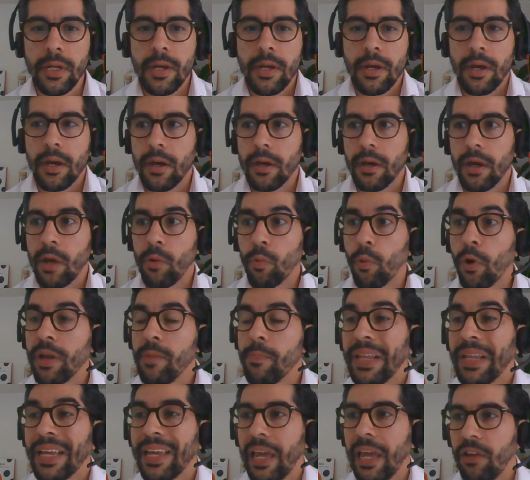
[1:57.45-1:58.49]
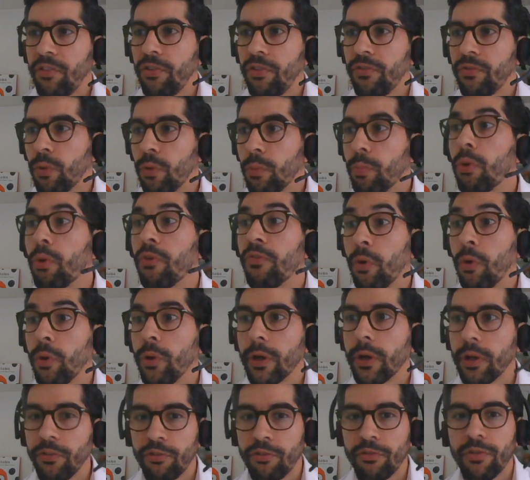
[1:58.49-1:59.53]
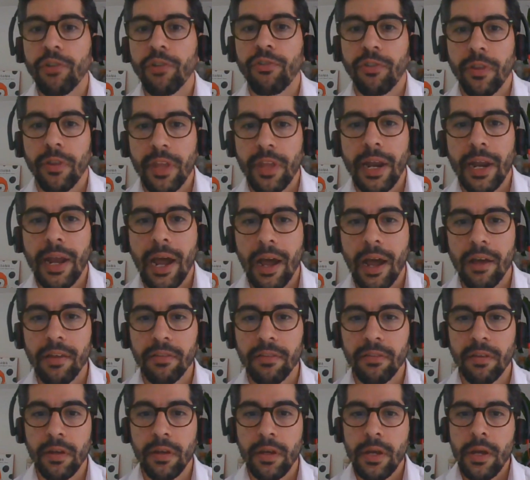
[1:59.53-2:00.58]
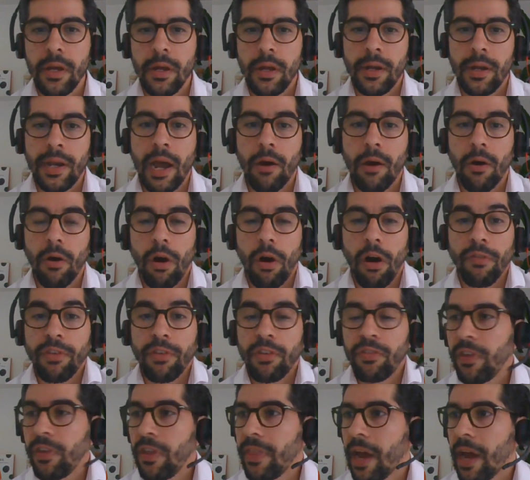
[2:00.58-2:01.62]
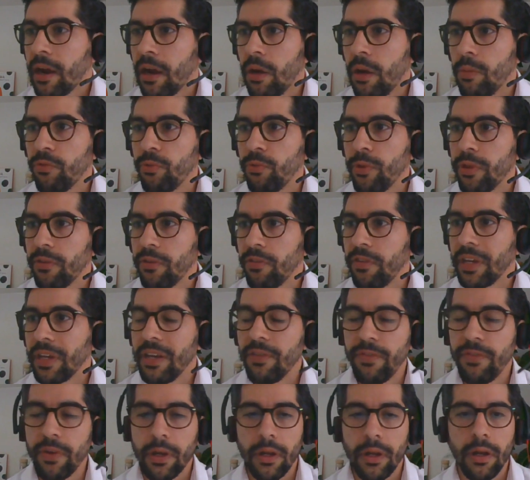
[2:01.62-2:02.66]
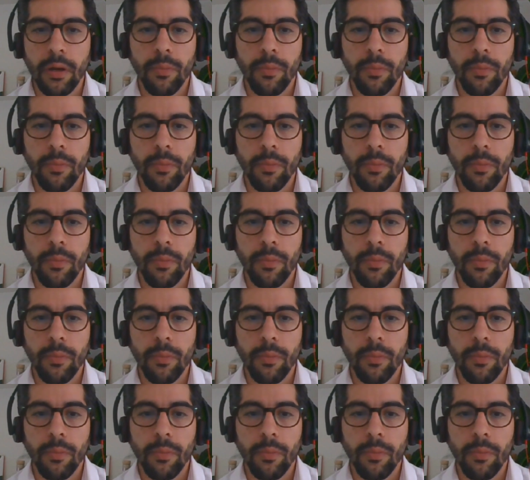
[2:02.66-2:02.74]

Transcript: and what implications for portfolio construction that has. Now, obviously, that comes with a significant